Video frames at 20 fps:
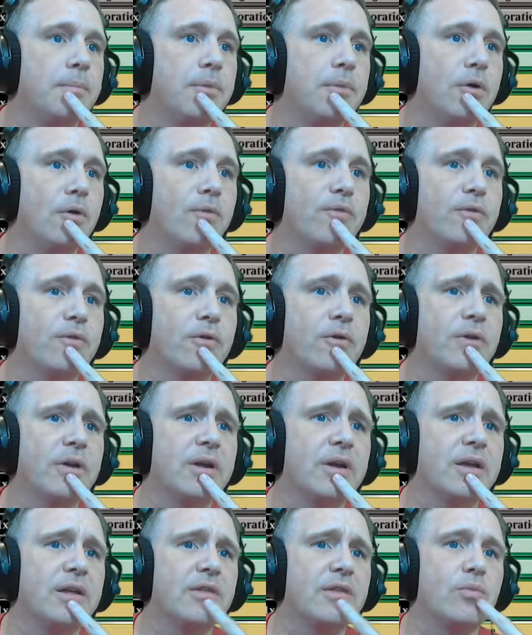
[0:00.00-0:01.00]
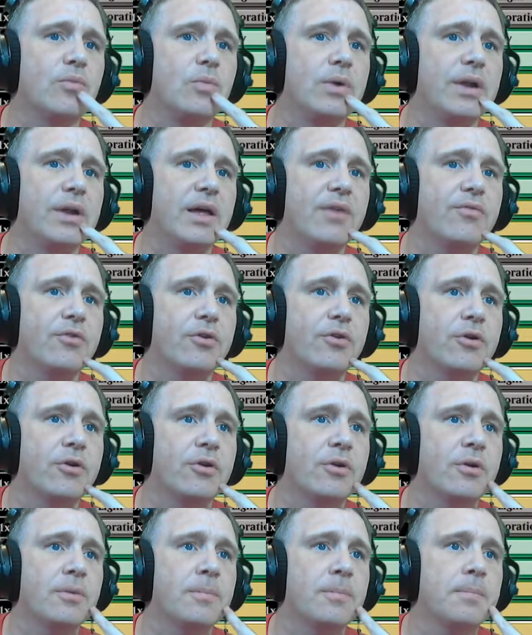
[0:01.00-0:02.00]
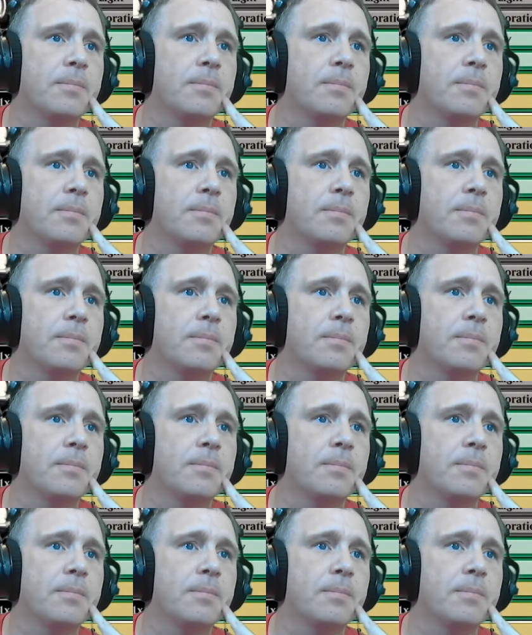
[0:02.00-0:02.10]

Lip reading: Pilfer is whatever.